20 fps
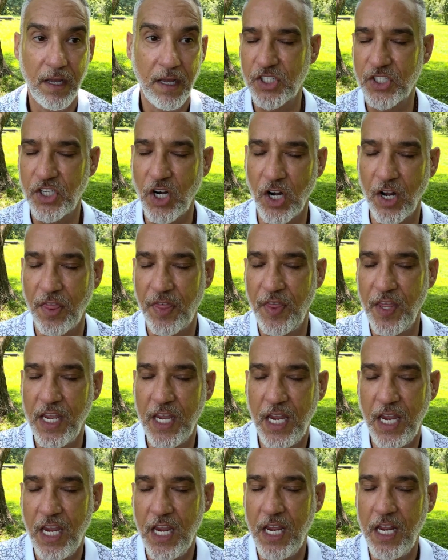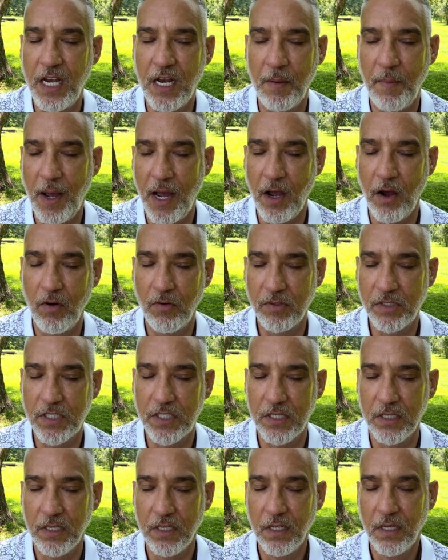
Start thinking about